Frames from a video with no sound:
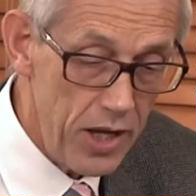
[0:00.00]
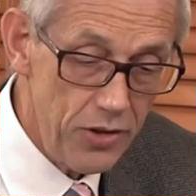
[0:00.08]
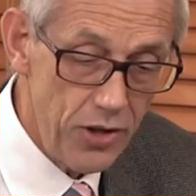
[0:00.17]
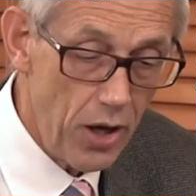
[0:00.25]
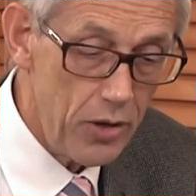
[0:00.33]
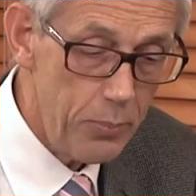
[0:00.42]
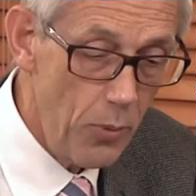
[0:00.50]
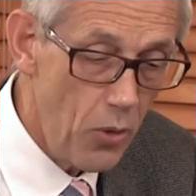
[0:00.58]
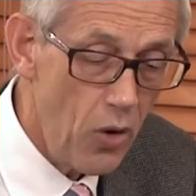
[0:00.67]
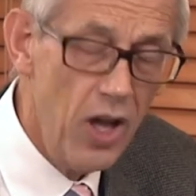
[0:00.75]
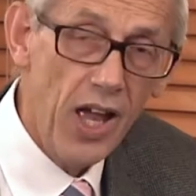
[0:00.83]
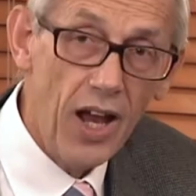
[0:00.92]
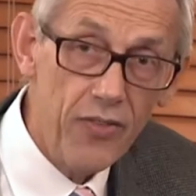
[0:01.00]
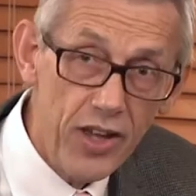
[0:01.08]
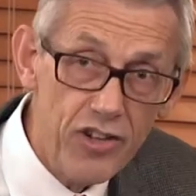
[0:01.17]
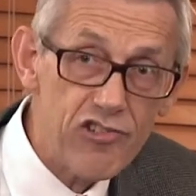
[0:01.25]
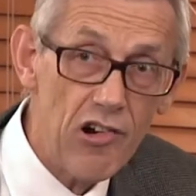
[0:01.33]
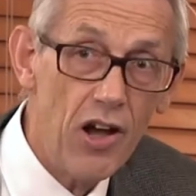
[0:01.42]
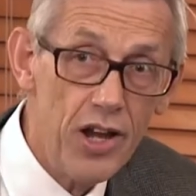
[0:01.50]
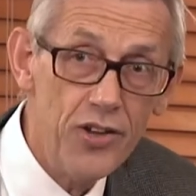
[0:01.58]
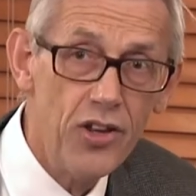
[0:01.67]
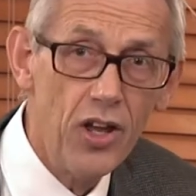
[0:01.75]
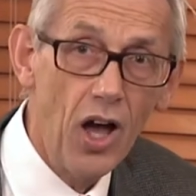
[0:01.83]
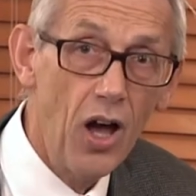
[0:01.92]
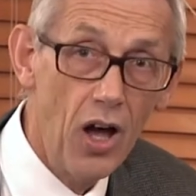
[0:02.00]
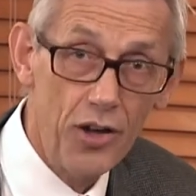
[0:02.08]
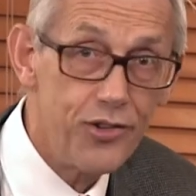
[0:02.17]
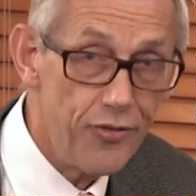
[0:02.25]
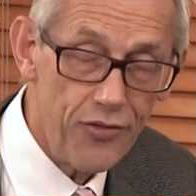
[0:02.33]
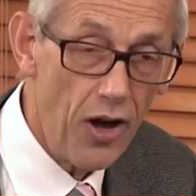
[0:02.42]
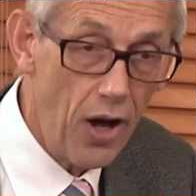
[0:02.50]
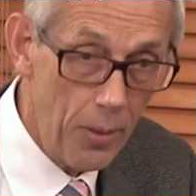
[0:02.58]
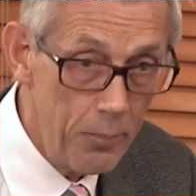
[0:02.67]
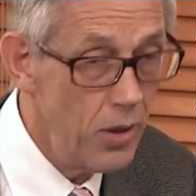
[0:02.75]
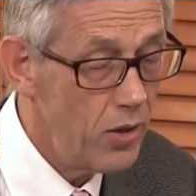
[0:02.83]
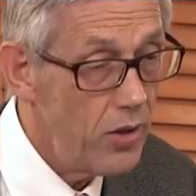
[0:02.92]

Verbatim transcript: in Dartmoor, and they tried uh, to farm,